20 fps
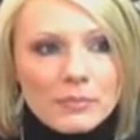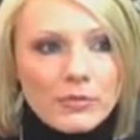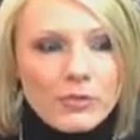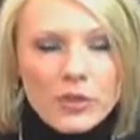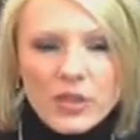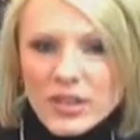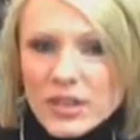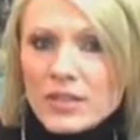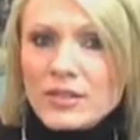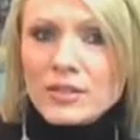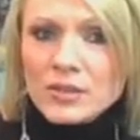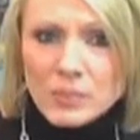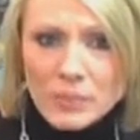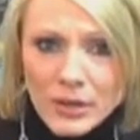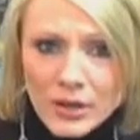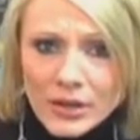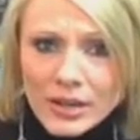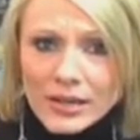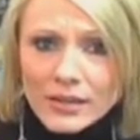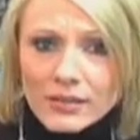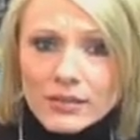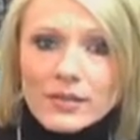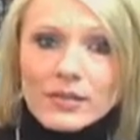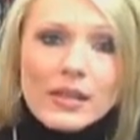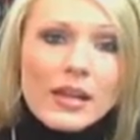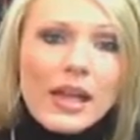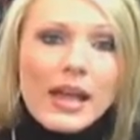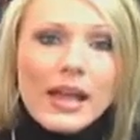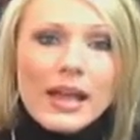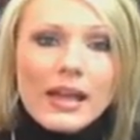for the experience.
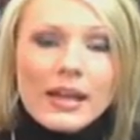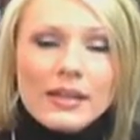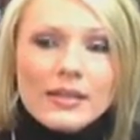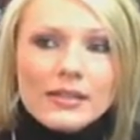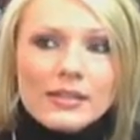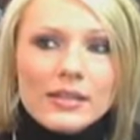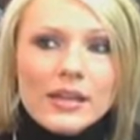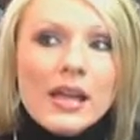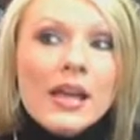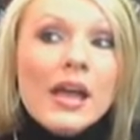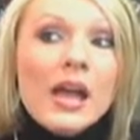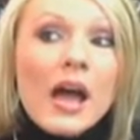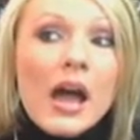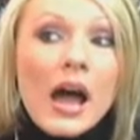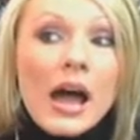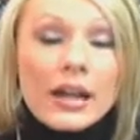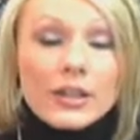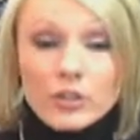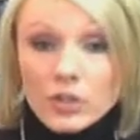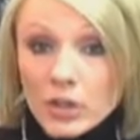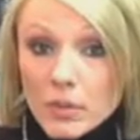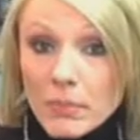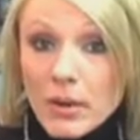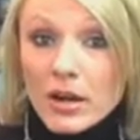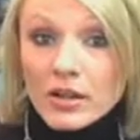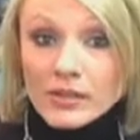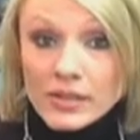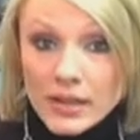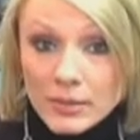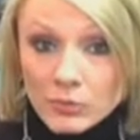And I took a
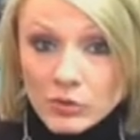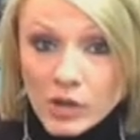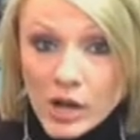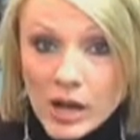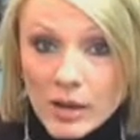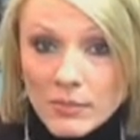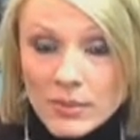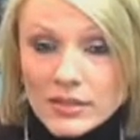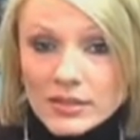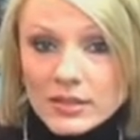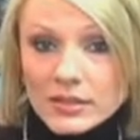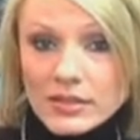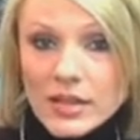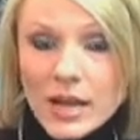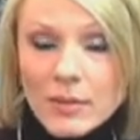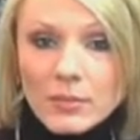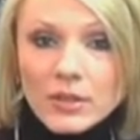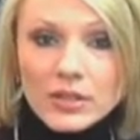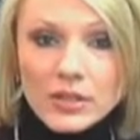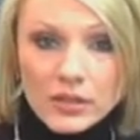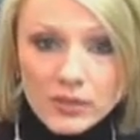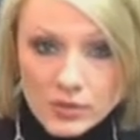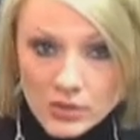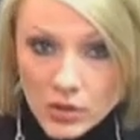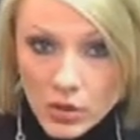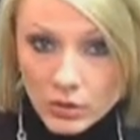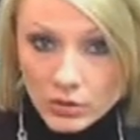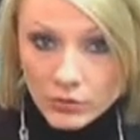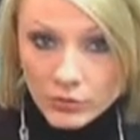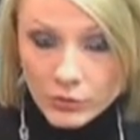part-time job as a diamond
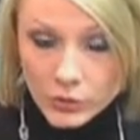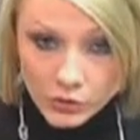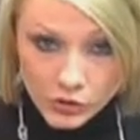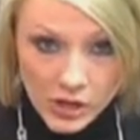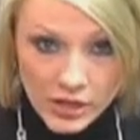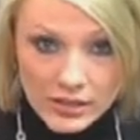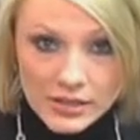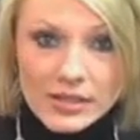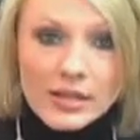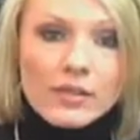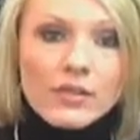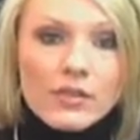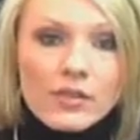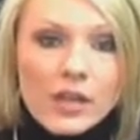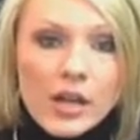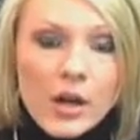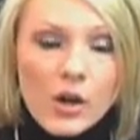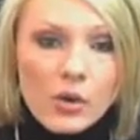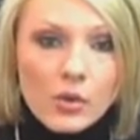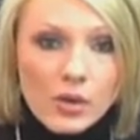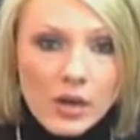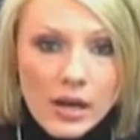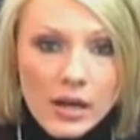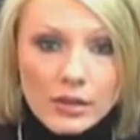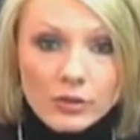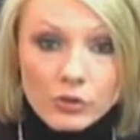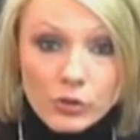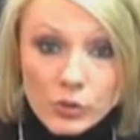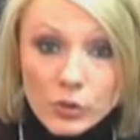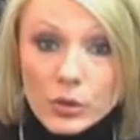consultant for John Atencio,
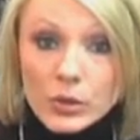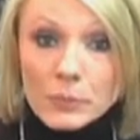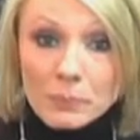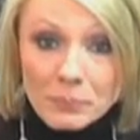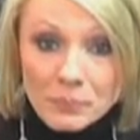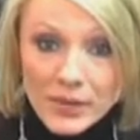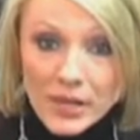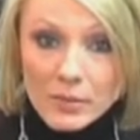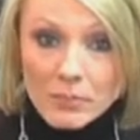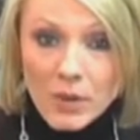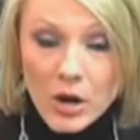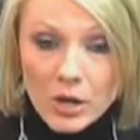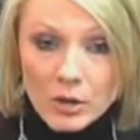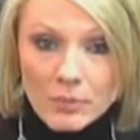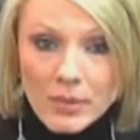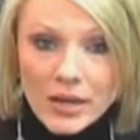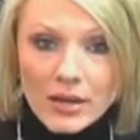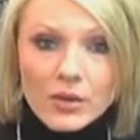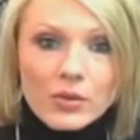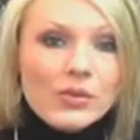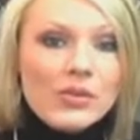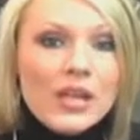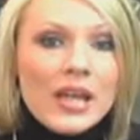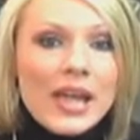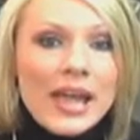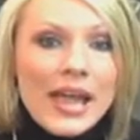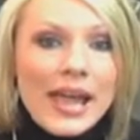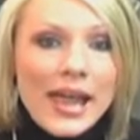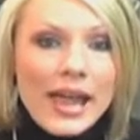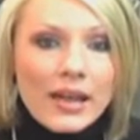a jeweler in Park Meadows.
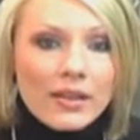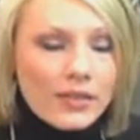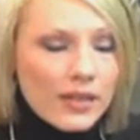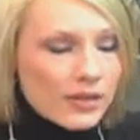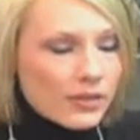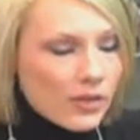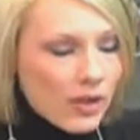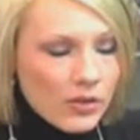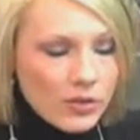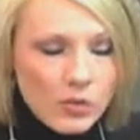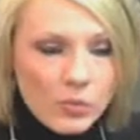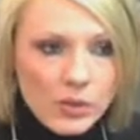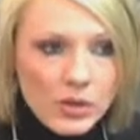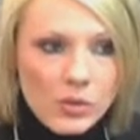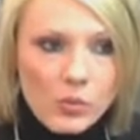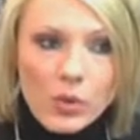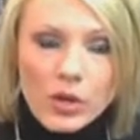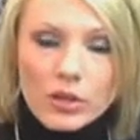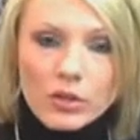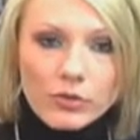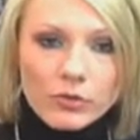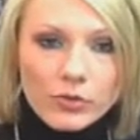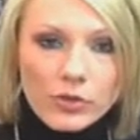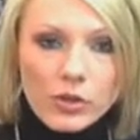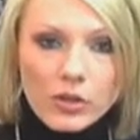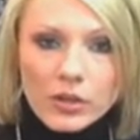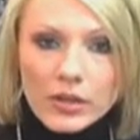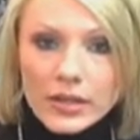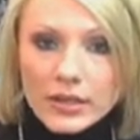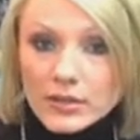And that's also been a
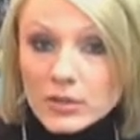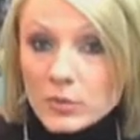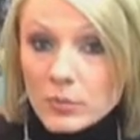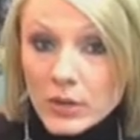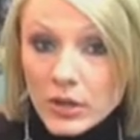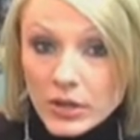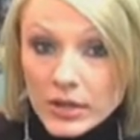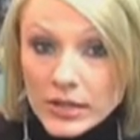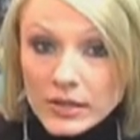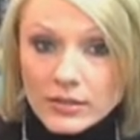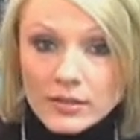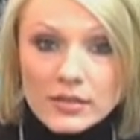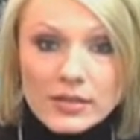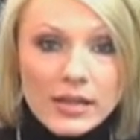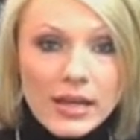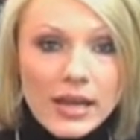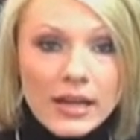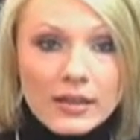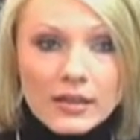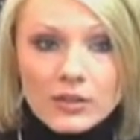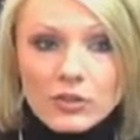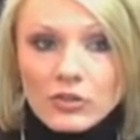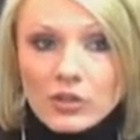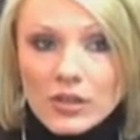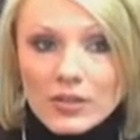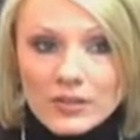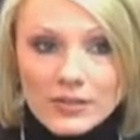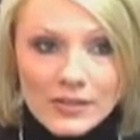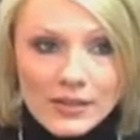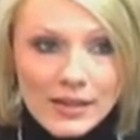wonderful experience. And it's
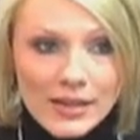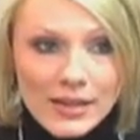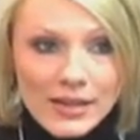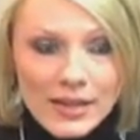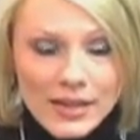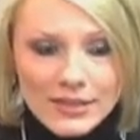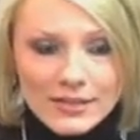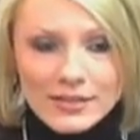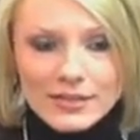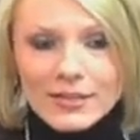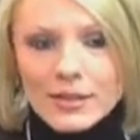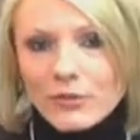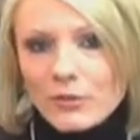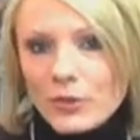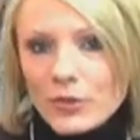a